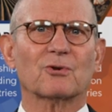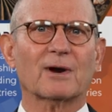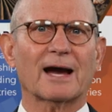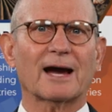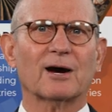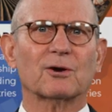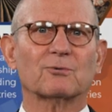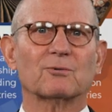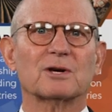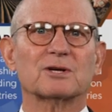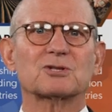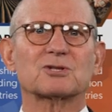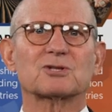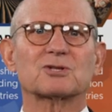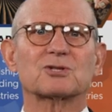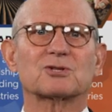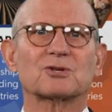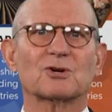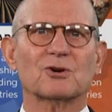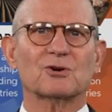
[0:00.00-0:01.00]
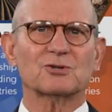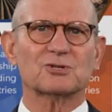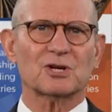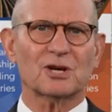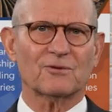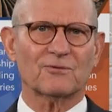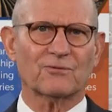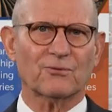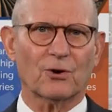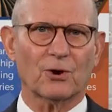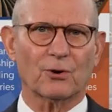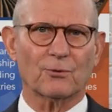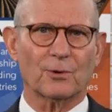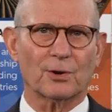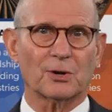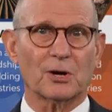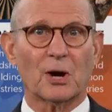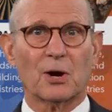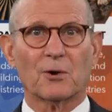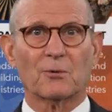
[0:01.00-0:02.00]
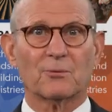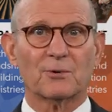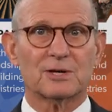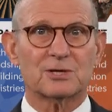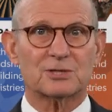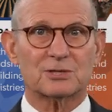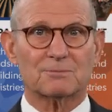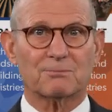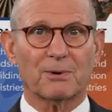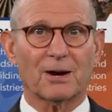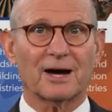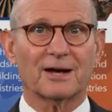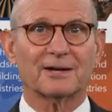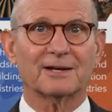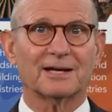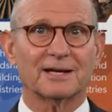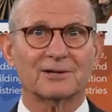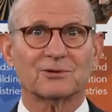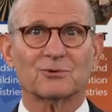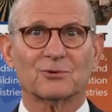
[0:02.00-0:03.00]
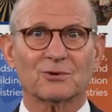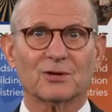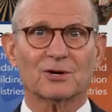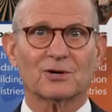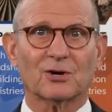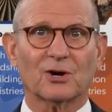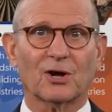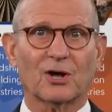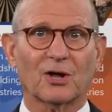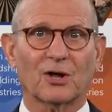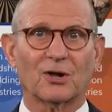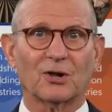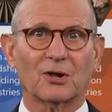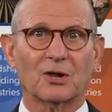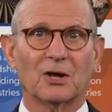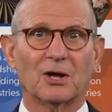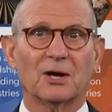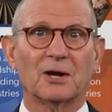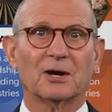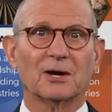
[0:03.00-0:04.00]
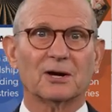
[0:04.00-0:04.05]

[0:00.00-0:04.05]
crowd was surging forward, responding to the call.